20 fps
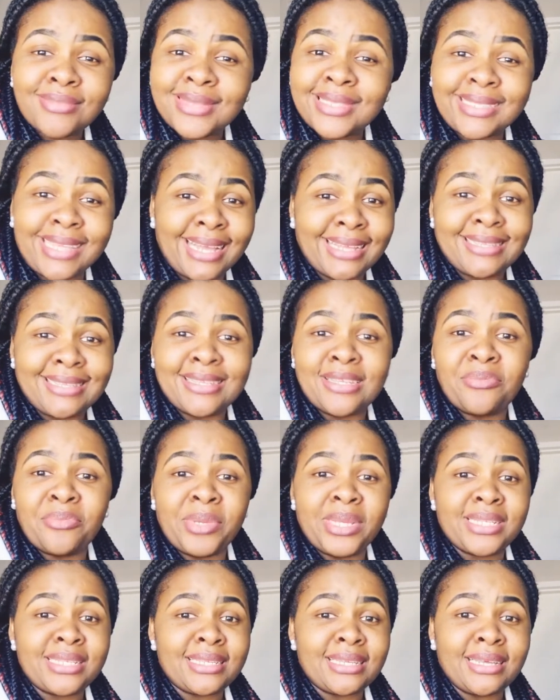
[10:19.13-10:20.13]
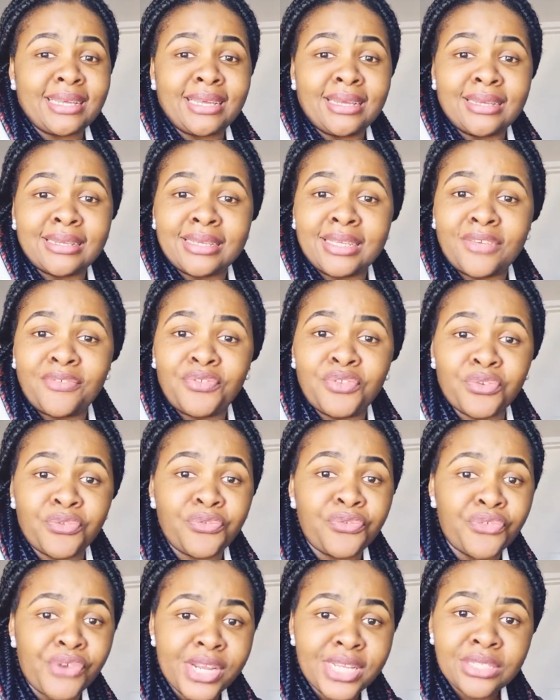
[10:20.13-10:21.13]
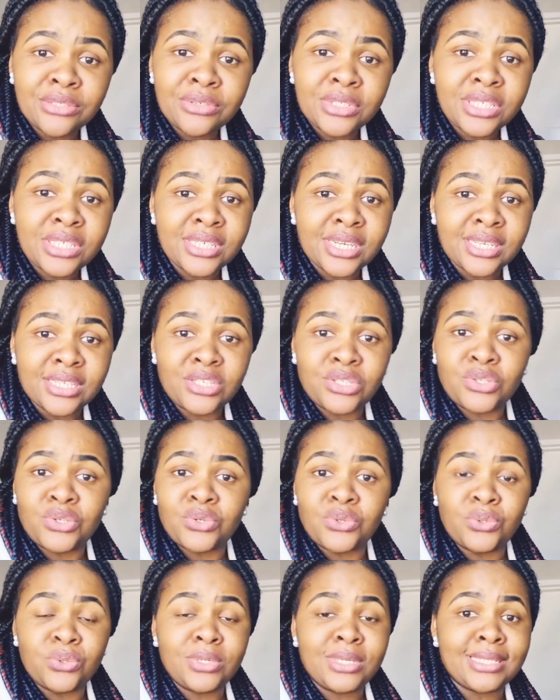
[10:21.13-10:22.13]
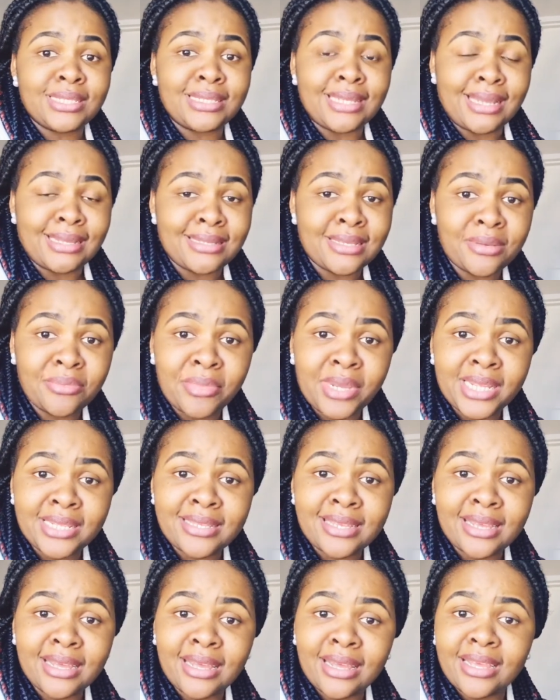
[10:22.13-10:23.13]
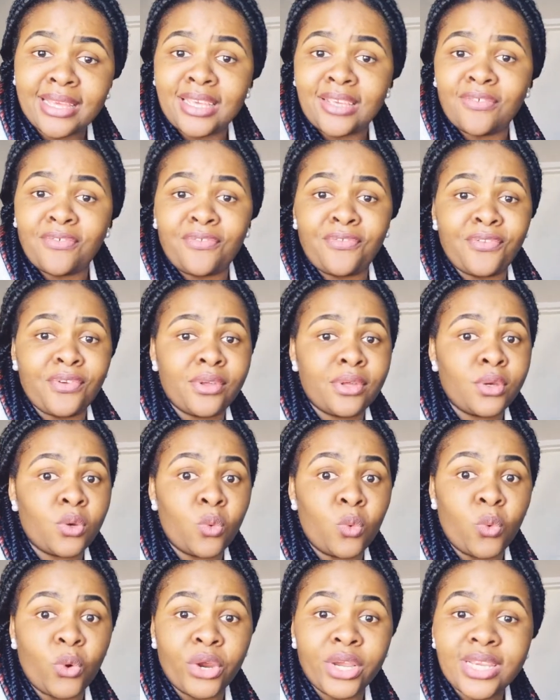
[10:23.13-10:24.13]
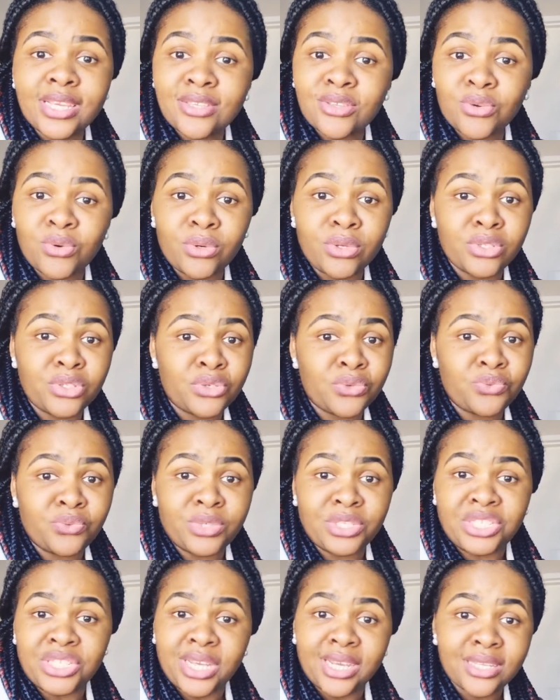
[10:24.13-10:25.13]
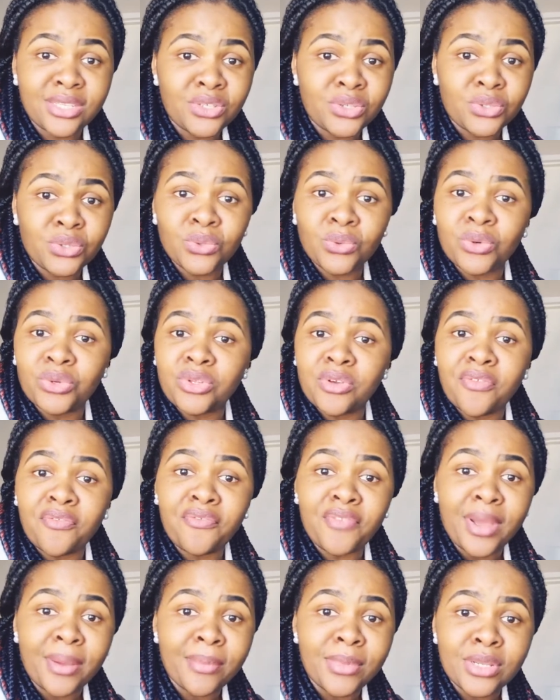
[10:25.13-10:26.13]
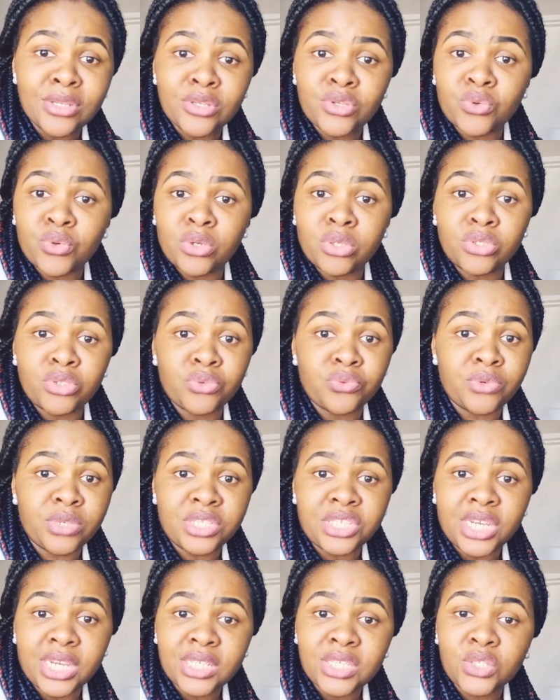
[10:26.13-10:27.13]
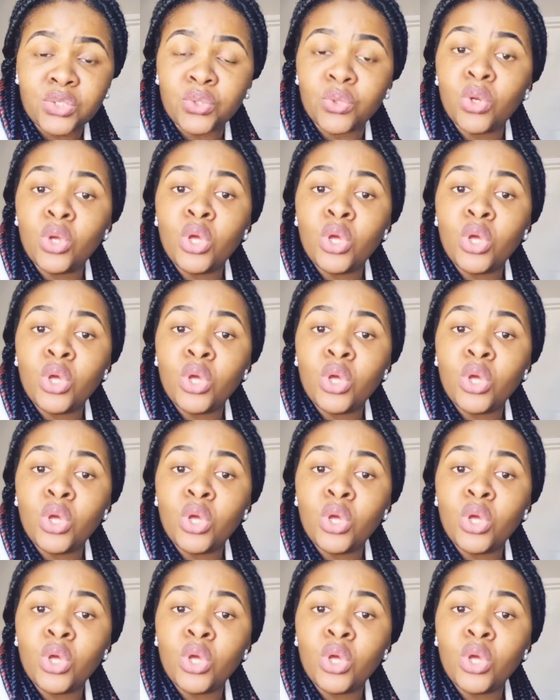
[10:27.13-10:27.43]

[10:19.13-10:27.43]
Doesn't matter if your friend rejects you. It doesn't matter if work is going to reject you or your family is going to reject you.